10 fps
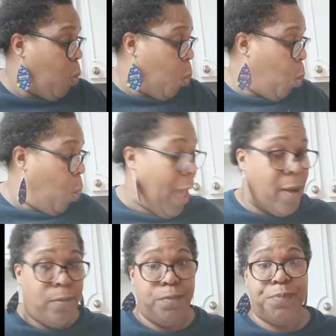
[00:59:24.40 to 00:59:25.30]

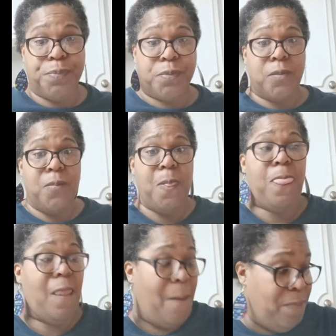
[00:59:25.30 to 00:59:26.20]
Wow.
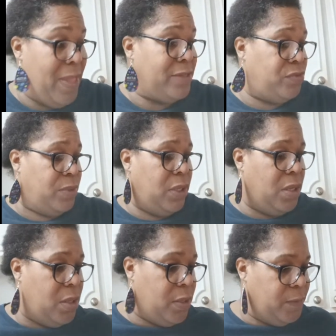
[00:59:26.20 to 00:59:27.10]
That's really good.